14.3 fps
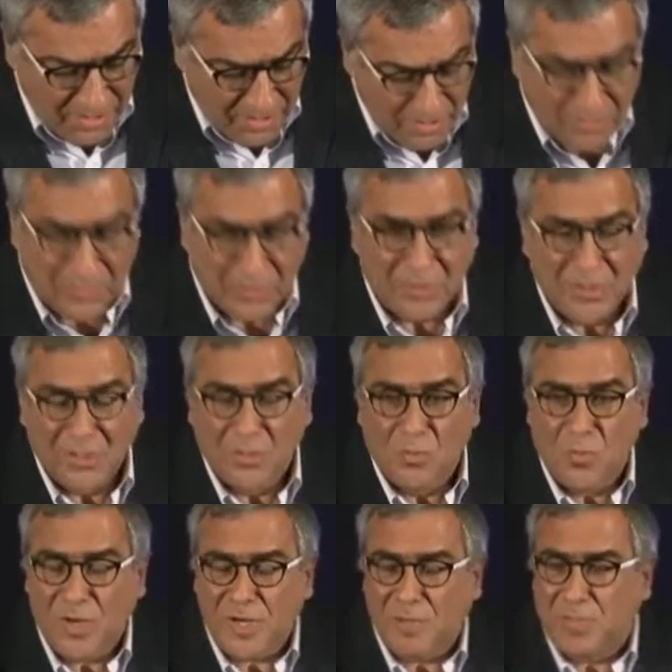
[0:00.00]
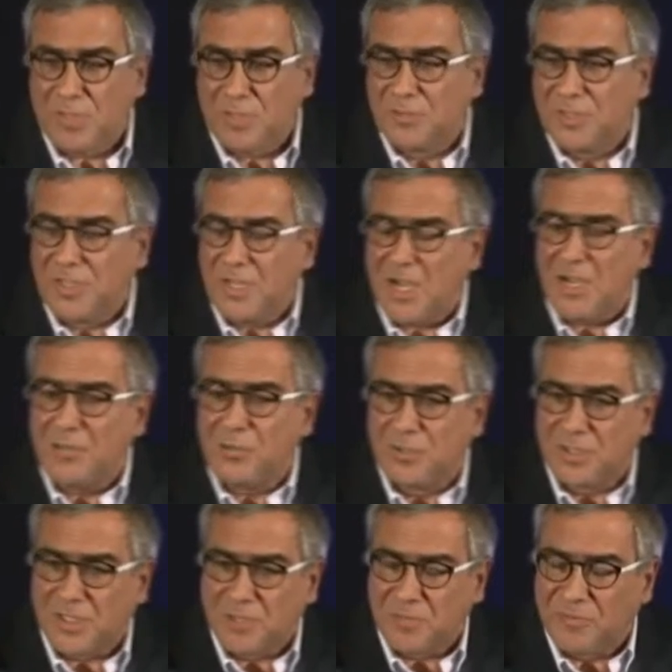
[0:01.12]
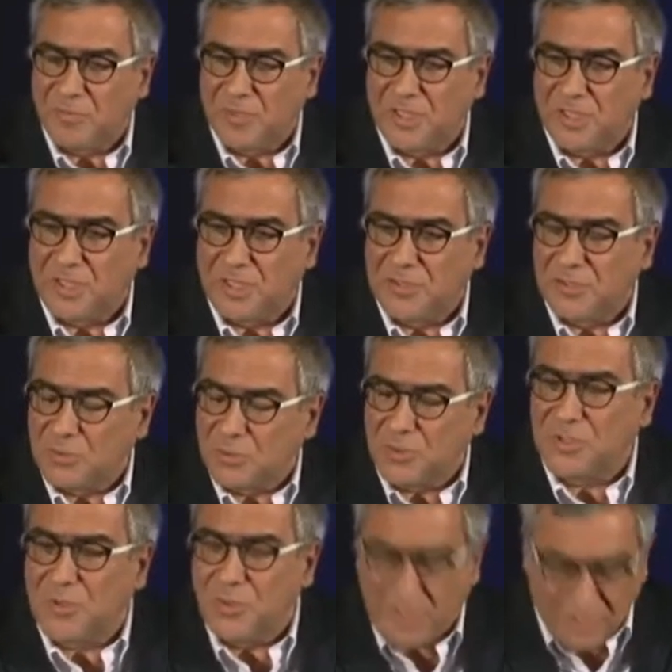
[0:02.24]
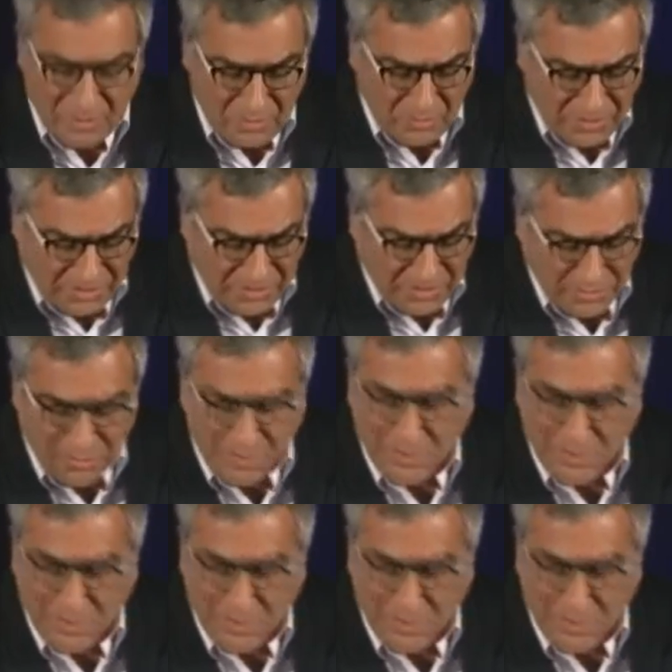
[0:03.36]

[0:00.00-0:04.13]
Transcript: Now, what about the other type of medications? What's going on with these